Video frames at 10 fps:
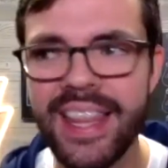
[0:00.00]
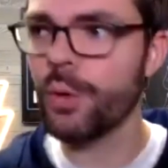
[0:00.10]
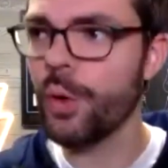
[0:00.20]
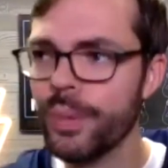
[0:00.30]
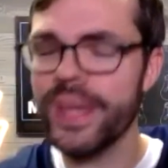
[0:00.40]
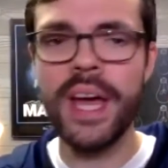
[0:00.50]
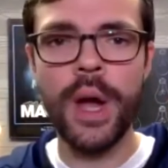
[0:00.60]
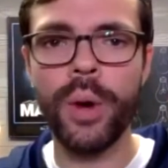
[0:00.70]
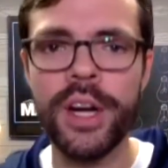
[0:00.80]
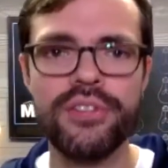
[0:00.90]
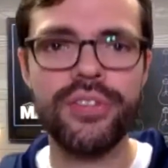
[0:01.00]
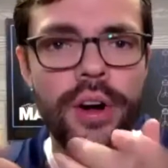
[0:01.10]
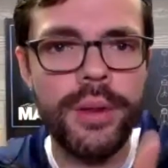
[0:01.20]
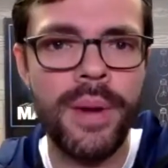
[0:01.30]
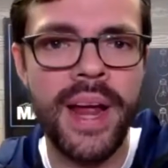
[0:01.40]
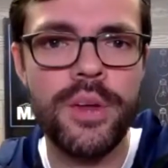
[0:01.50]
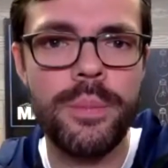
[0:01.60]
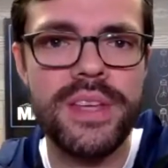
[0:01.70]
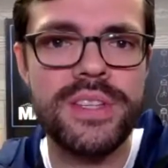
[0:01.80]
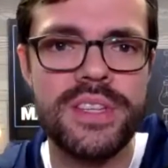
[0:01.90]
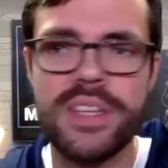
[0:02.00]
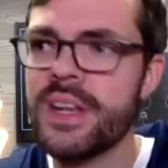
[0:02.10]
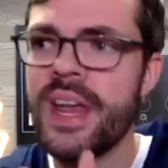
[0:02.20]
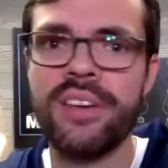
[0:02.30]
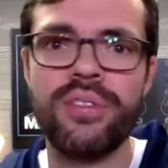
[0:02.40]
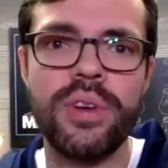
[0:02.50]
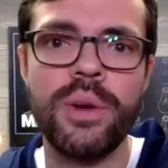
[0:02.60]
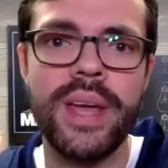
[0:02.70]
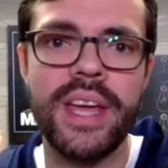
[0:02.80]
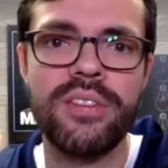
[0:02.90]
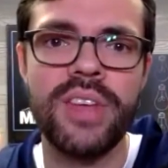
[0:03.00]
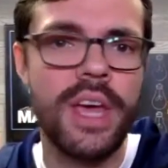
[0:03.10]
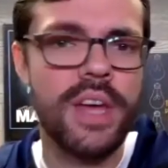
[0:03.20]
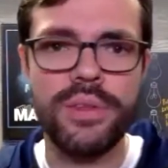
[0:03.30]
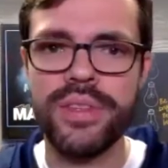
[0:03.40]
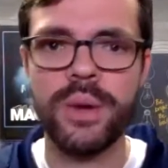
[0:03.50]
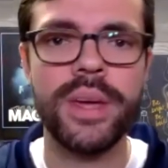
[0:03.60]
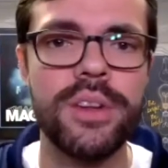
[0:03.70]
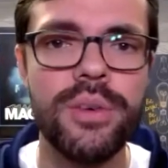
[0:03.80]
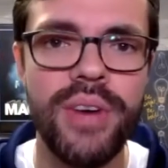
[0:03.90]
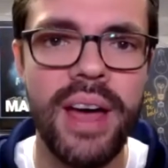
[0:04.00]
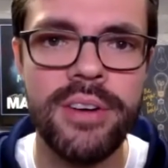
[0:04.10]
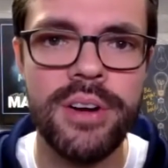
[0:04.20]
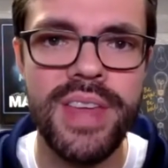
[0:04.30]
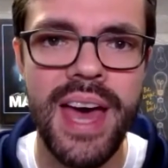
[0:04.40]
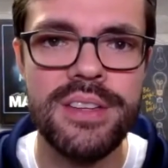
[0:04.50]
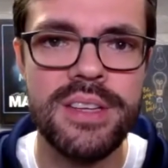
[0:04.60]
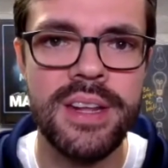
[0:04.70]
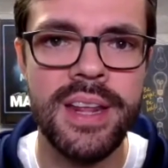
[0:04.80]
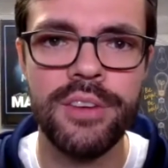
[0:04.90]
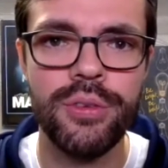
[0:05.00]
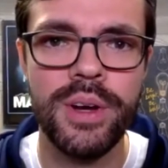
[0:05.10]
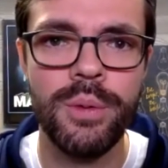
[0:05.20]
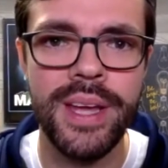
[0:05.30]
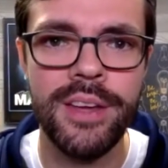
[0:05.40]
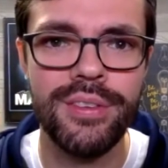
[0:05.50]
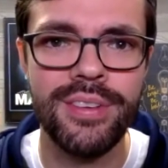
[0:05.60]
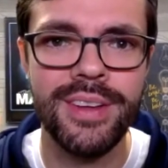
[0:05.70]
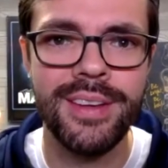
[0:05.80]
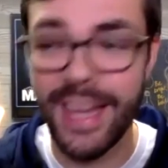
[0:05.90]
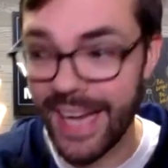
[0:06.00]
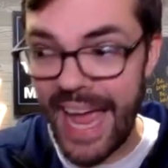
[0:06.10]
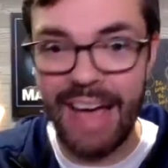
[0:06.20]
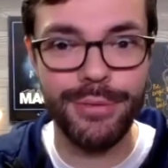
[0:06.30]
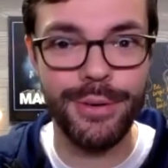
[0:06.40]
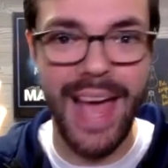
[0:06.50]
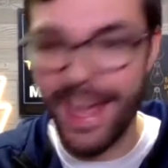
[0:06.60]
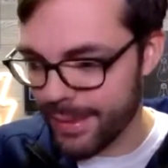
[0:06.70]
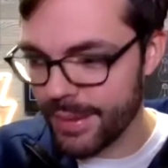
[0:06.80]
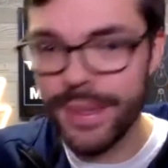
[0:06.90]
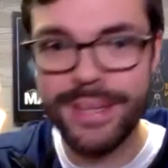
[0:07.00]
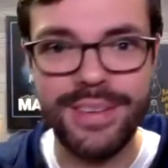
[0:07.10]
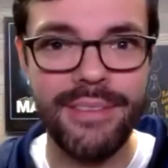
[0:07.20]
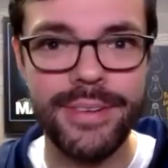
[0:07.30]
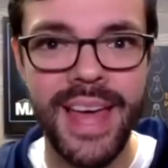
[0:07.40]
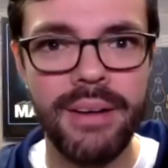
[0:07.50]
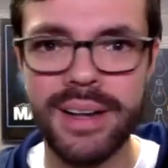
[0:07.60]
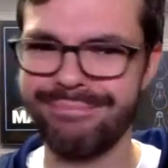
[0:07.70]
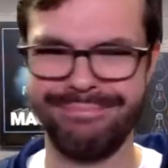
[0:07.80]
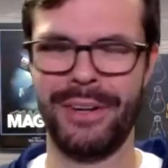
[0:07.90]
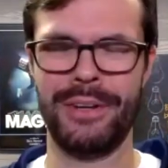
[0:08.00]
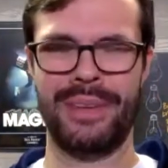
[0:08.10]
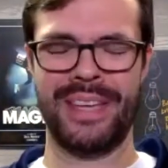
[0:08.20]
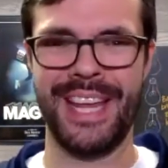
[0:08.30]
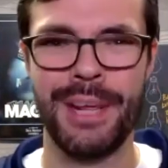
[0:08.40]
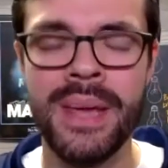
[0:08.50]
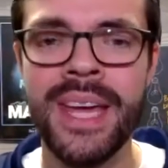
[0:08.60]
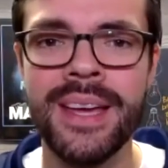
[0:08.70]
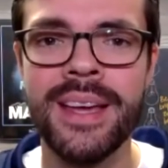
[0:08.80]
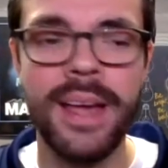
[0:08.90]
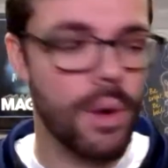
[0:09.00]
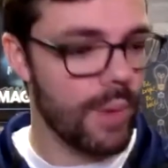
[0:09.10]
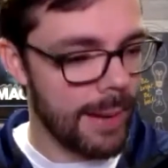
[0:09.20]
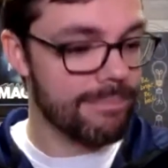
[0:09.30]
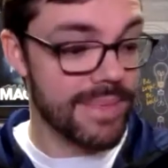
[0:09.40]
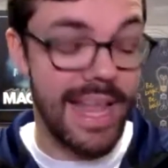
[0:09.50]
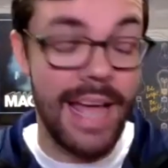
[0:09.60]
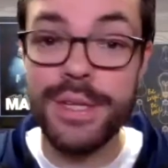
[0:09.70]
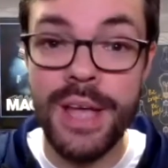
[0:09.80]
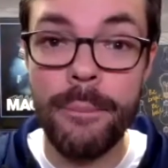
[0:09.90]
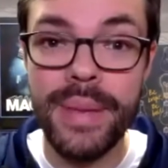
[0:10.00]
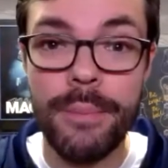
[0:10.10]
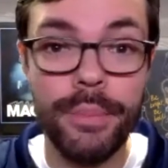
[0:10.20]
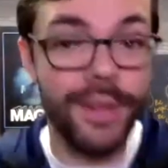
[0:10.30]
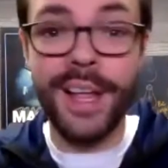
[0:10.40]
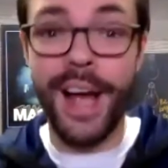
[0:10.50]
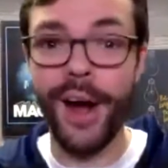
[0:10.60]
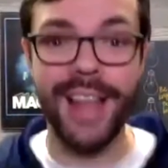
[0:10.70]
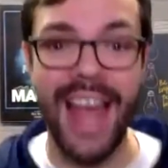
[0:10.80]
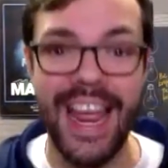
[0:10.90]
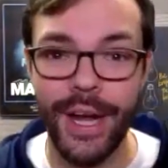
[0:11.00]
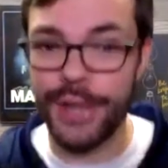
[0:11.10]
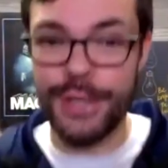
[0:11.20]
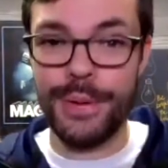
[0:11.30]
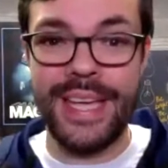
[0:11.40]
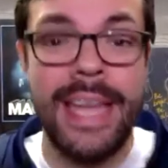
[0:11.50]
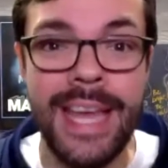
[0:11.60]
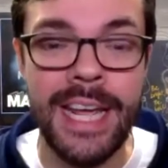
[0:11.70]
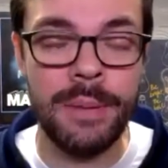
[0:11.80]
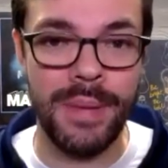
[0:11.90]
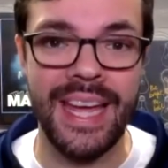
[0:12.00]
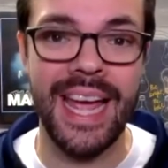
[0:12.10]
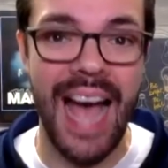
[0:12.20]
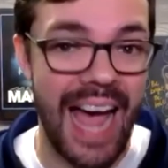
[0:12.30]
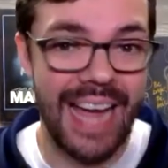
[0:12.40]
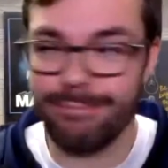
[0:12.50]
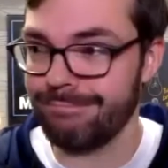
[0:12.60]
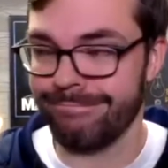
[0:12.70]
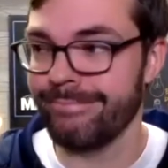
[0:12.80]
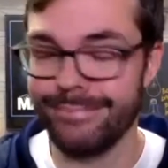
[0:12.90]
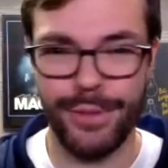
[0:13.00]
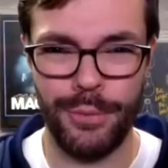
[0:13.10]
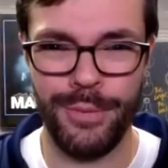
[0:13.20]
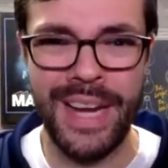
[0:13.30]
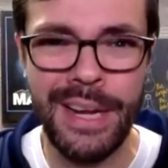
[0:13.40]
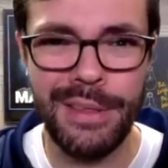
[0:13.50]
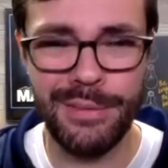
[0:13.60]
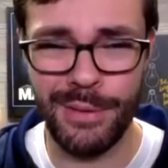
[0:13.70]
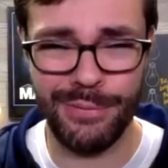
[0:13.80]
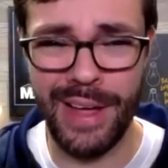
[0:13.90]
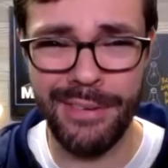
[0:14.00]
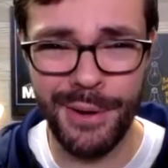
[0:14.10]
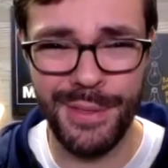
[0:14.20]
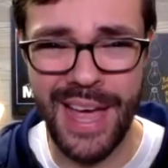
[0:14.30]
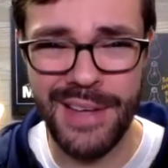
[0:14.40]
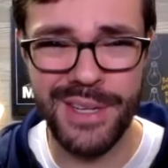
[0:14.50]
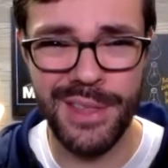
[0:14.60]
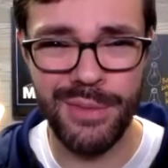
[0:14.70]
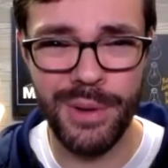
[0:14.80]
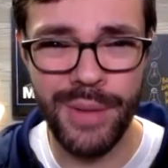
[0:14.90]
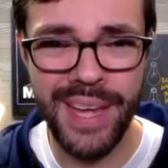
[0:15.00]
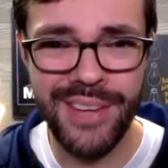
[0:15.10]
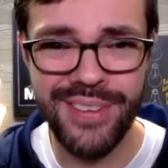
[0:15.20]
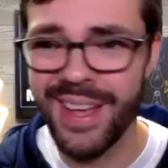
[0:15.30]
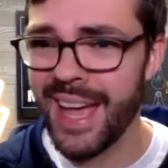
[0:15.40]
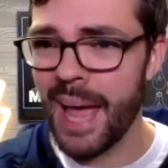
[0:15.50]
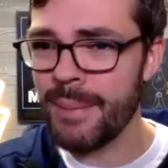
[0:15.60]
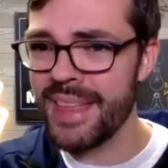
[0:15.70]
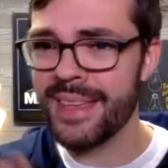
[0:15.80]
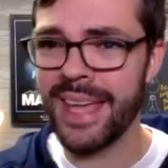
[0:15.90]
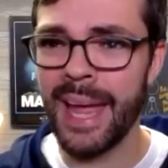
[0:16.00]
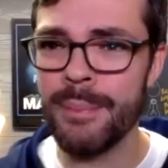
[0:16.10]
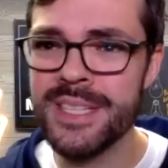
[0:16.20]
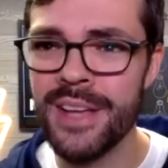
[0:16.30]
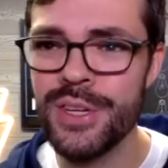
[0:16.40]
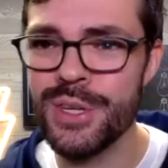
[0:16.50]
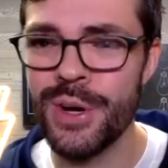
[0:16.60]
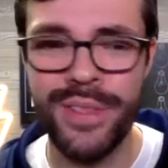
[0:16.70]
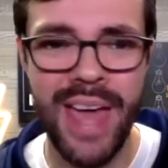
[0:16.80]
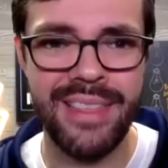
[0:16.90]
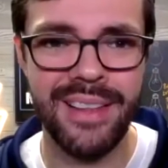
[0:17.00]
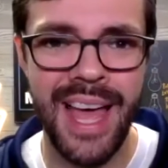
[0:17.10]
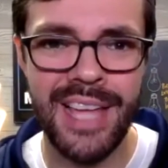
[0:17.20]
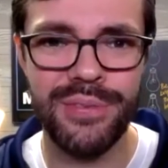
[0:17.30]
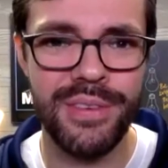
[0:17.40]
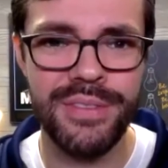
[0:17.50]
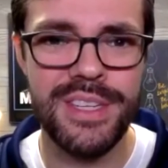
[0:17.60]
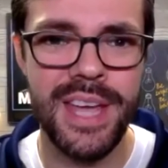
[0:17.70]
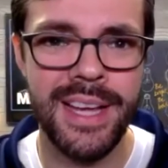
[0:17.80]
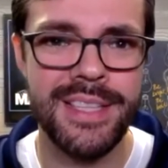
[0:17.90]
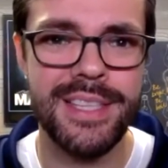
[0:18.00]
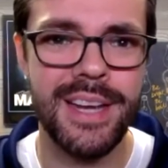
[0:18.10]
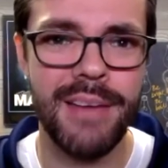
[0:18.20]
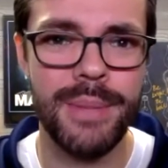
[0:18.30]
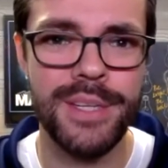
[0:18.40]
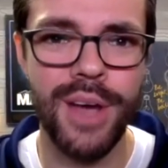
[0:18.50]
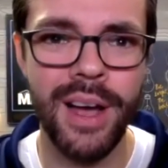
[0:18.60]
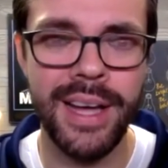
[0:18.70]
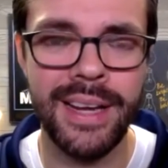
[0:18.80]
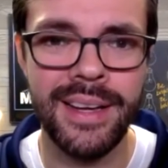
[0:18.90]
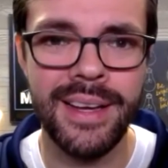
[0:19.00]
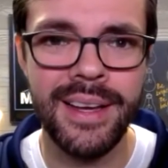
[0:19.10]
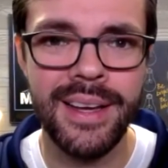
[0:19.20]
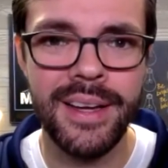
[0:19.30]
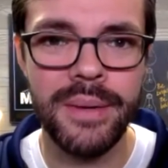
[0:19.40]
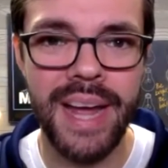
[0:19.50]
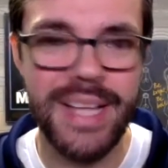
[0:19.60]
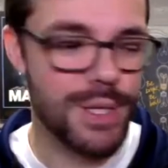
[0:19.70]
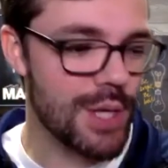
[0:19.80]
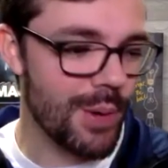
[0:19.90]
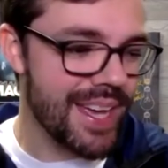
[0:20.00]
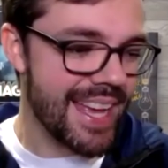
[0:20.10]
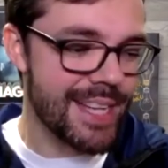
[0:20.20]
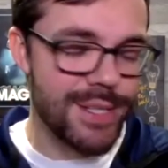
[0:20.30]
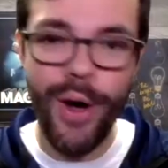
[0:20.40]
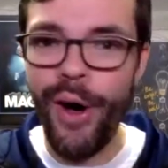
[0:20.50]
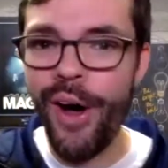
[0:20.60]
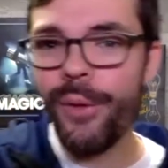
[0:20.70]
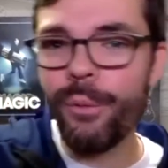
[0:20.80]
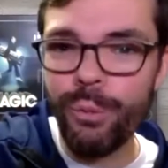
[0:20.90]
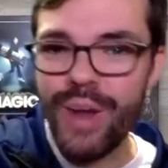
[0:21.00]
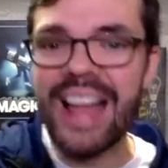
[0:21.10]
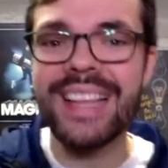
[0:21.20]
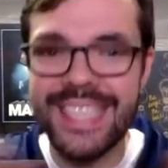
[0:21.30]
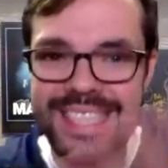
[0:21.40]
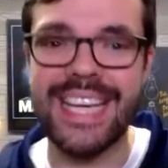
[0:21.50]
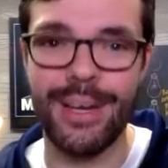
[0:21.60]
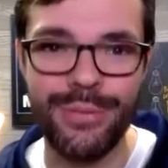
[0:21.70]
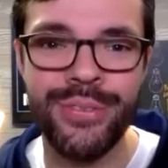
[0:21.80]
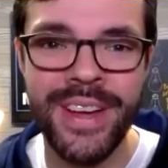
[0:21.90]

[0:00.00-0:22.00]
Like, could we? We're going to start a brand new business in the next three weeks. Do you think we could do 500,000 in the next three weeks? Like, after that, three weeks after that, right? Are you kidding me? Right now, some people are like, Are you kidding me? I three, you 500,000 in three weeks. I mean, I think Amazon just earned that in the last 50 seconds that I've been talking. Right. So it's all relative.